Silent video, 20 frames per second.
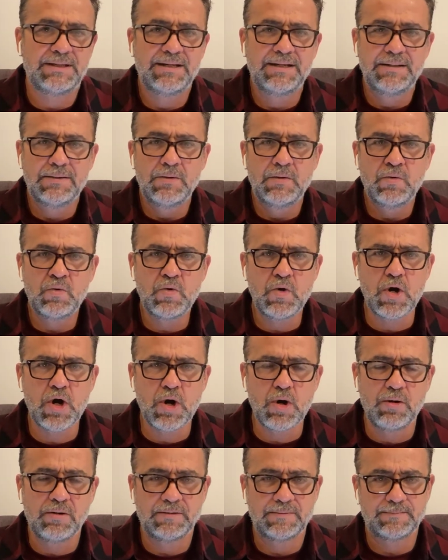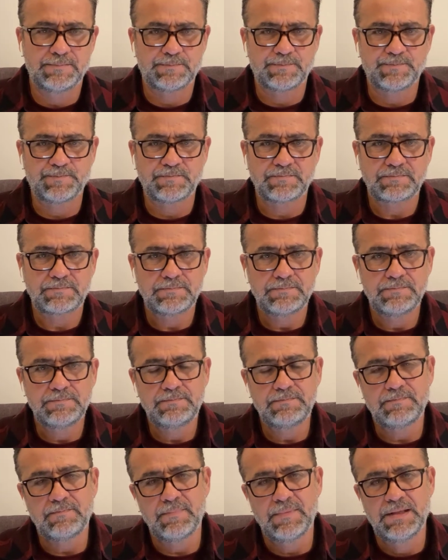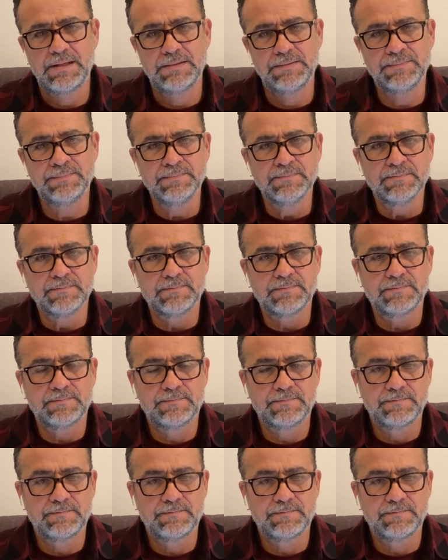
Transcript: Amen. Woo. We won. Hallelujah.